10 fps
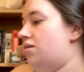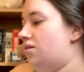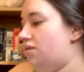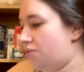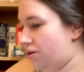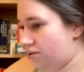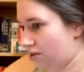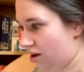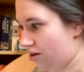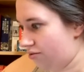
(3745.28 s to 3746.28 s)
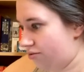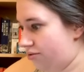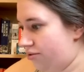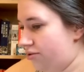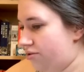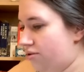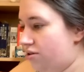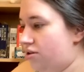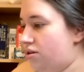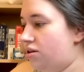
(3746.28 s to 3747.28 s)
The Will to Love,
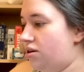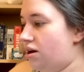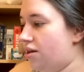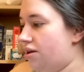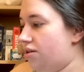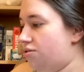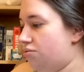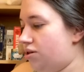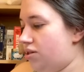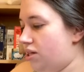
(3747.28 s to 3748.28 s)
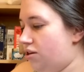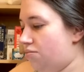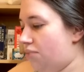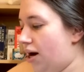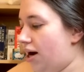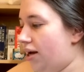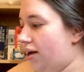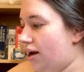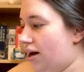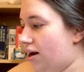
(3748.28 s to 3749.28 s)
and then Don't Want to Say
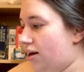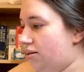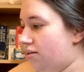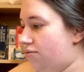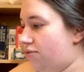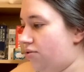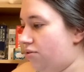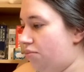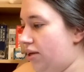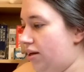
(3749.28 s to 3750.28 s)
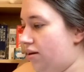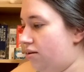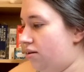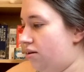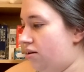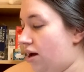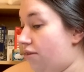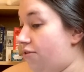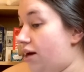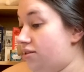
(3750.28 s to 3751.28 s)
Goodbye, and Feel the Beat,
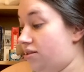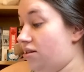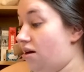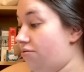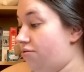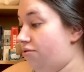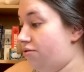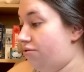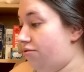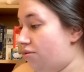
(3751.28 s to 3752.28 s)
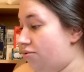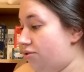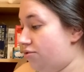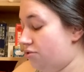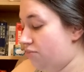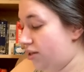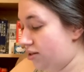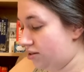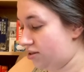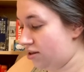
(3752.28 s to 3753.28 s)
and Fantasy Love from O is for
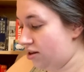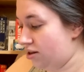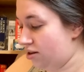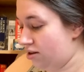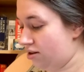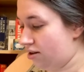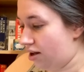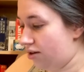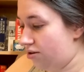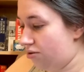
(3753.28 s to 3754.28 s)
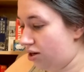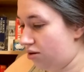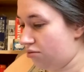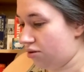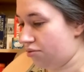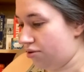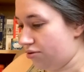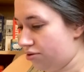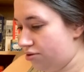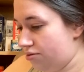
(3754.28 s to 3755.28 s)
Obedience. I had no idea where I put those.